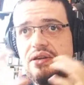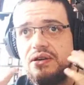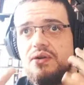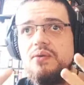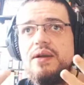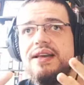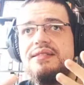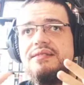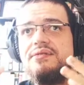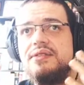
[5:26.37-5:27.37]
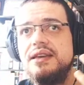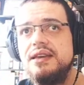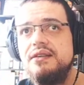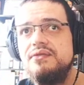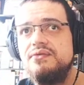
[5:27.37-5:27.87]
go with, to
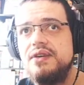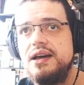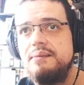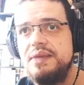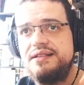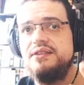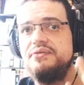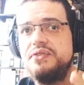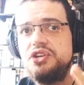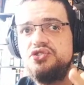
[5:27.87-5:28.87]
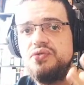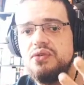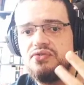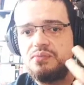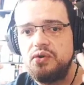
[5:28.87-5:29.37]
give better
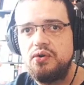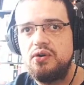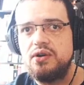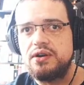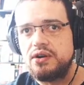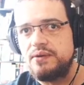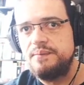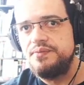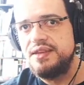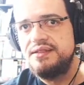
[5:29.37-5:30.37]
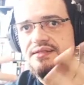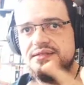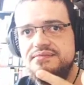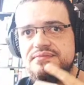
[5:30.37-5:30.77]
visuals, more in,